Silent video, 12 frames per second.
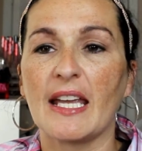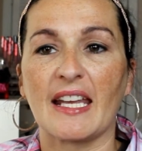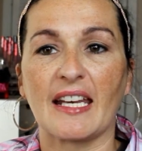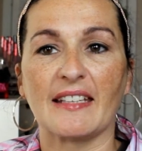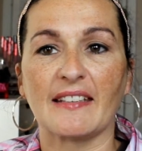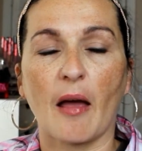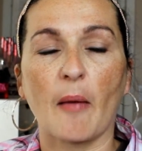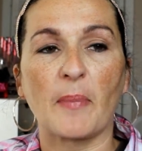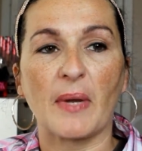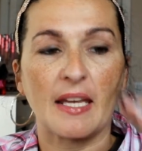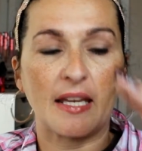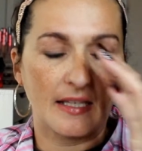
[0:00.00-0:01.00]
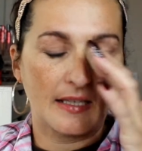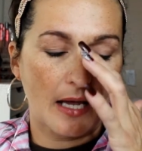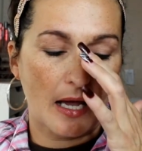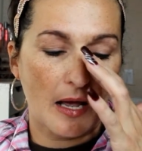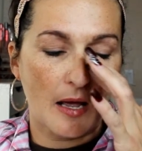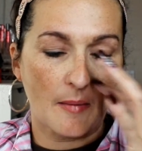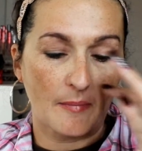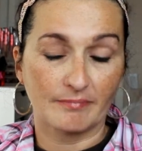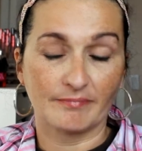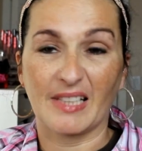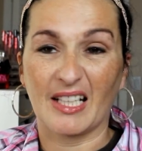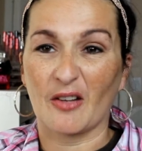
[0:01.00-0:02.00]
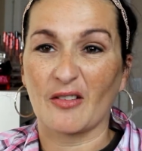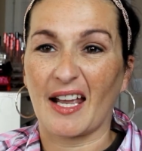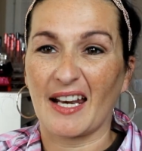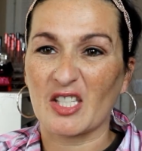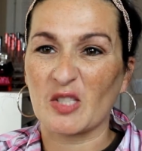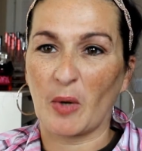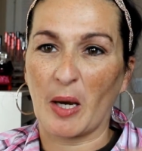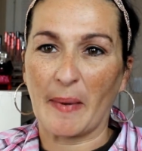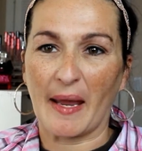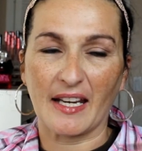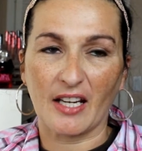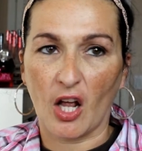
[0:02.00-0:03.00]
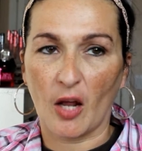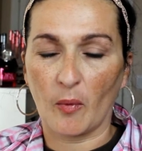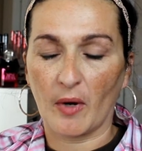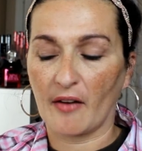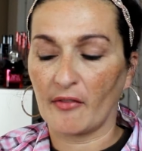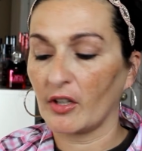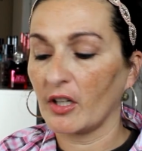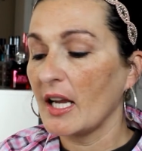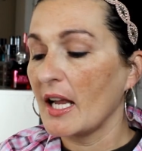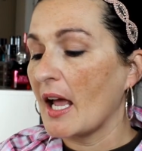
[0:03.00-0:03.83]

It ended up being, um, you know, kind of spray painted on, whatever.